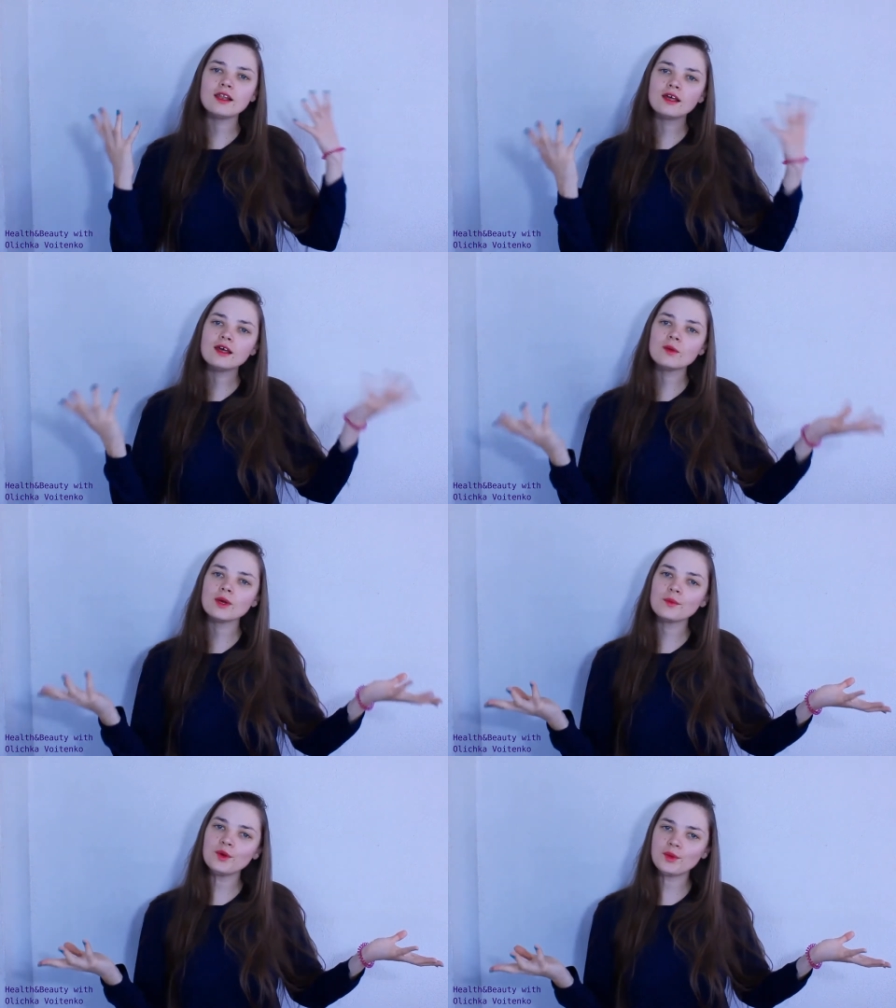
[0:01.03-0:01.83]

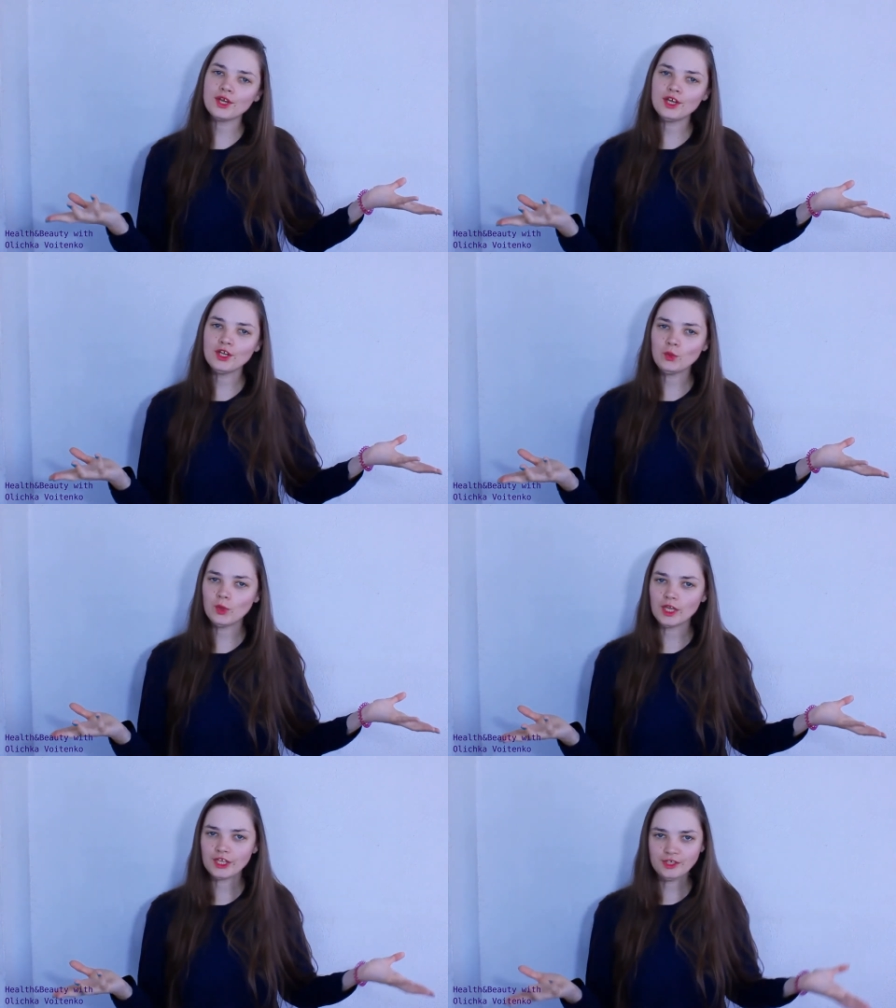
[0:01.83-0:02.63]
Hello everyone,
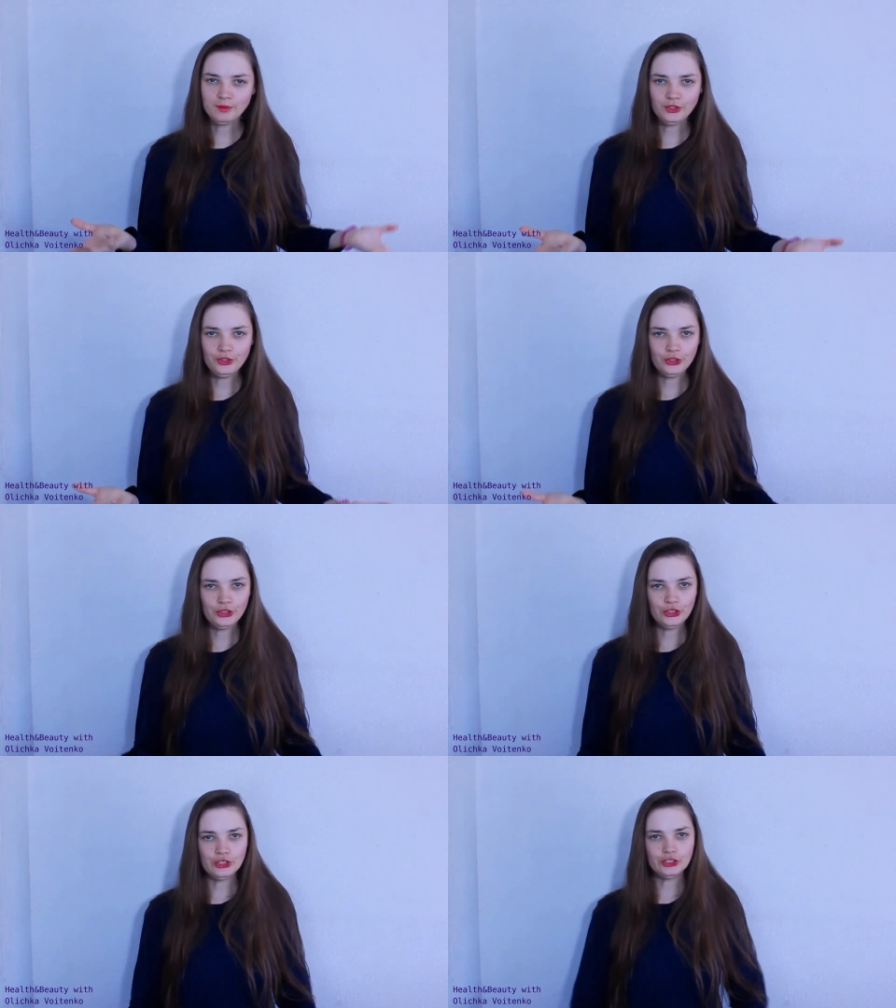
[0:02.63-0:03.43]
welcome
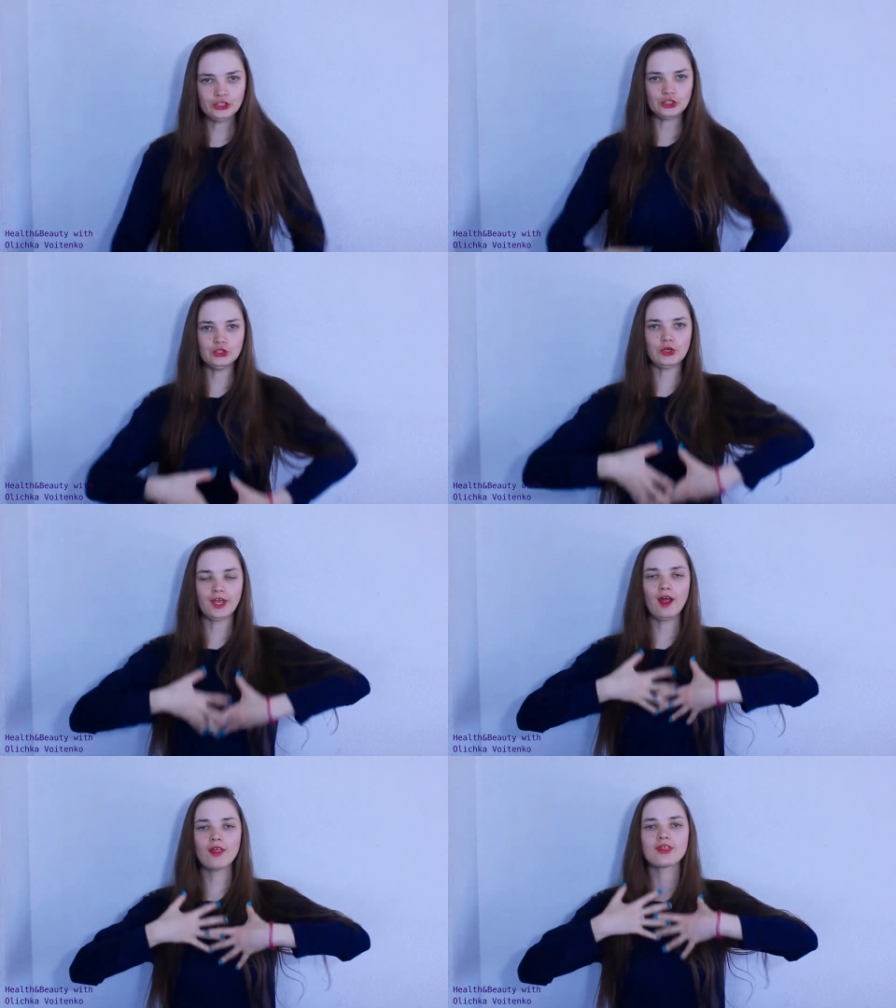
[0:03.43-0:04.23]
uh, to
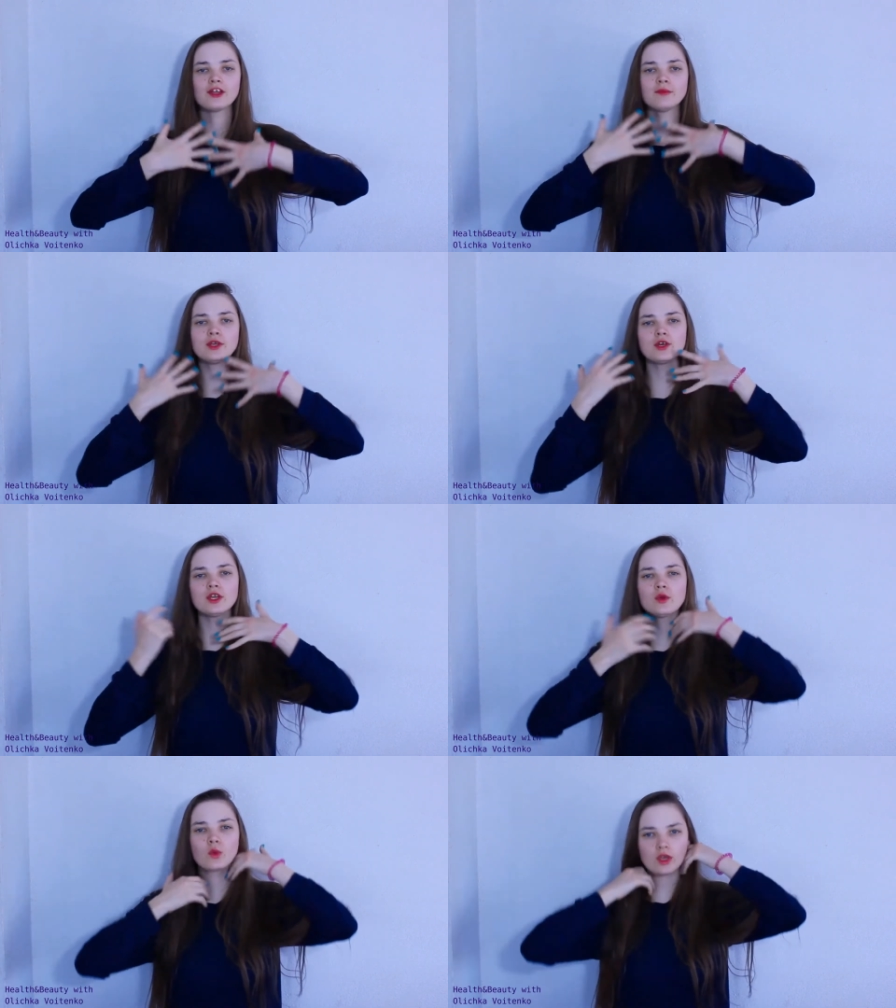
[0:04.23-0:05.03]
Health and
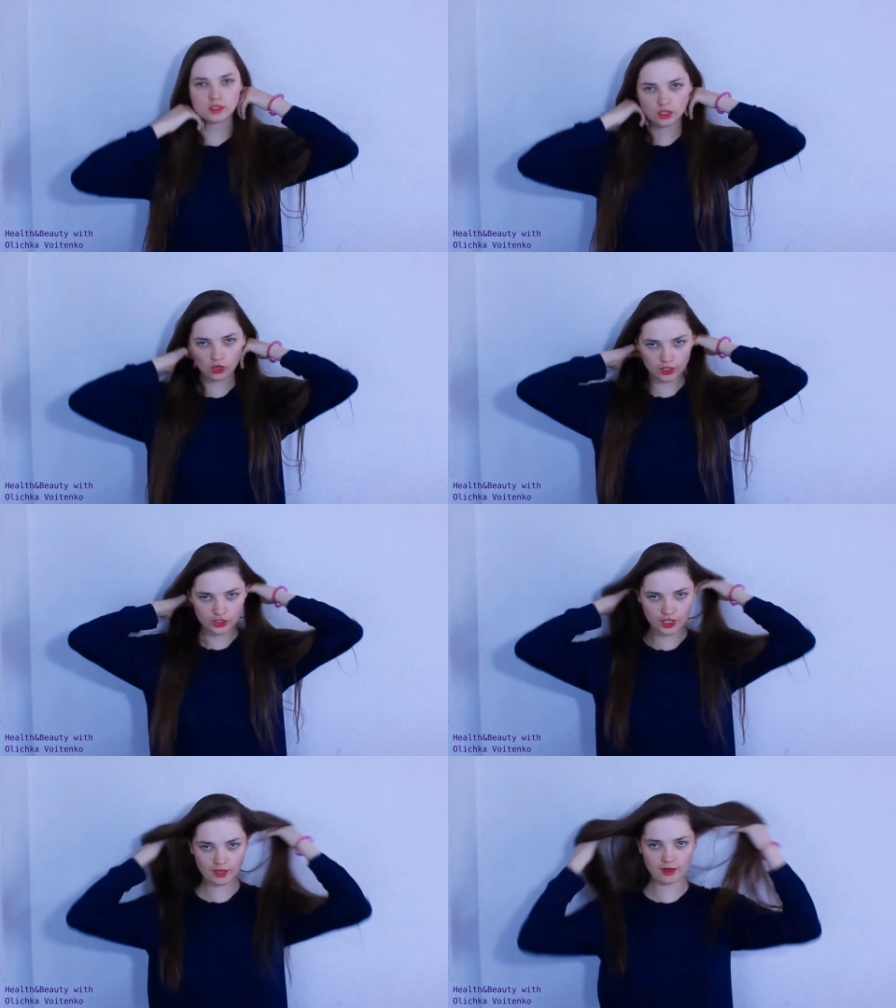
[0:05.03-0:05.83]
Beauty with
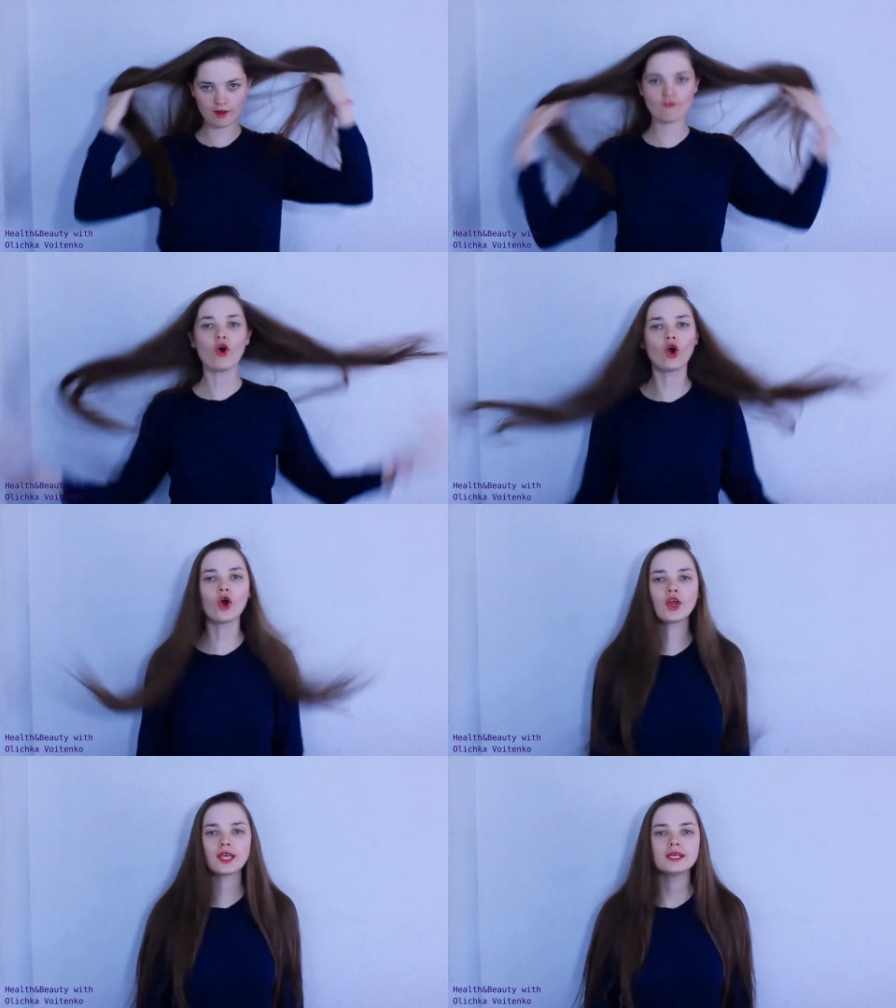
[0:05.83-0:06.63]
Olichka
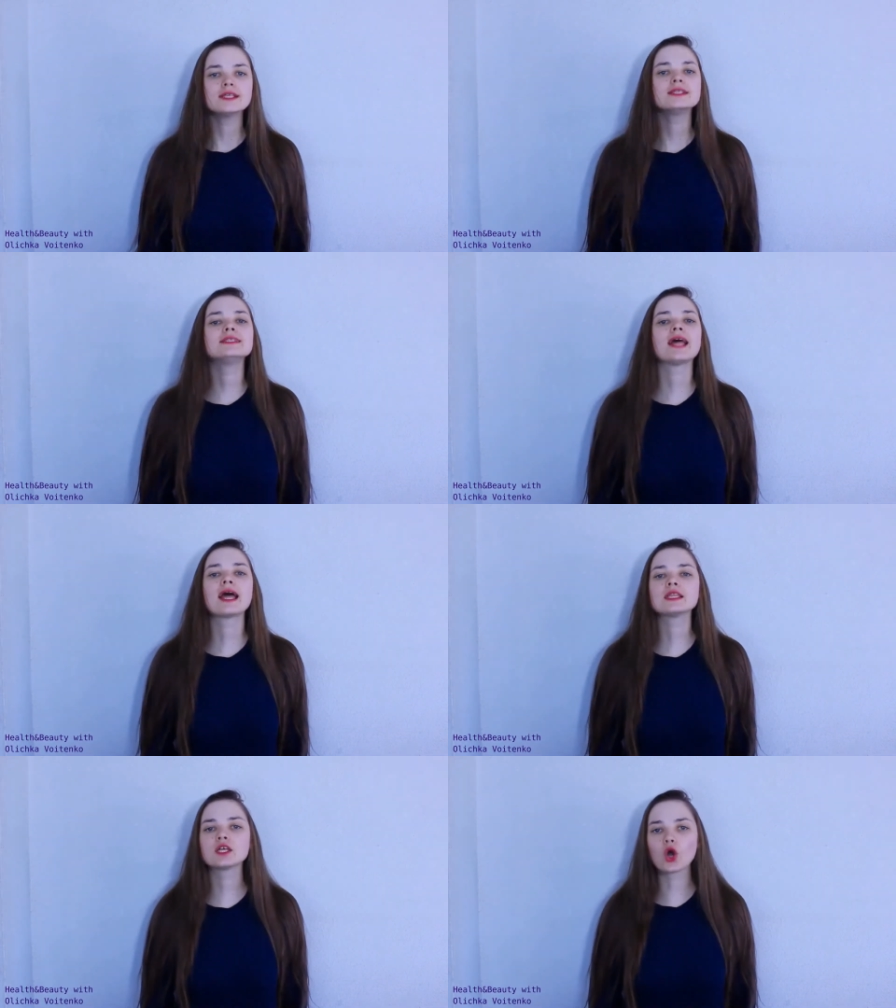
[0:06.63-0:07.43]

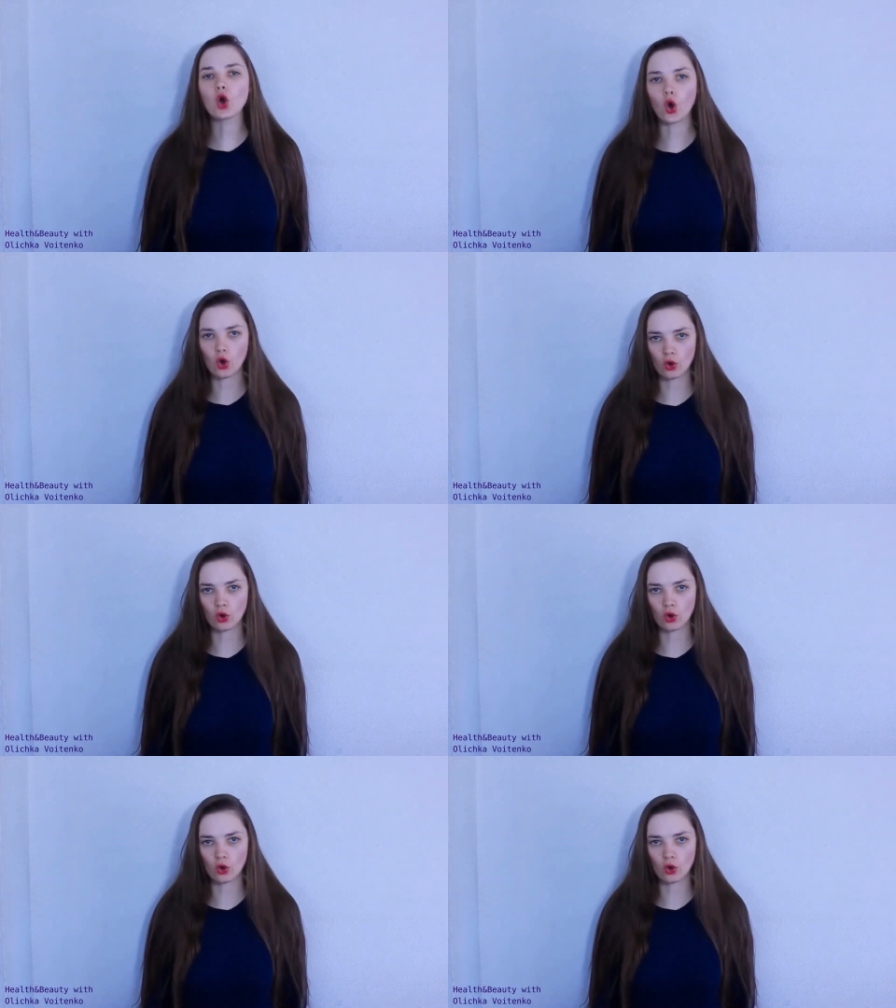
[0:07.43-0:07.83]
Voitenko.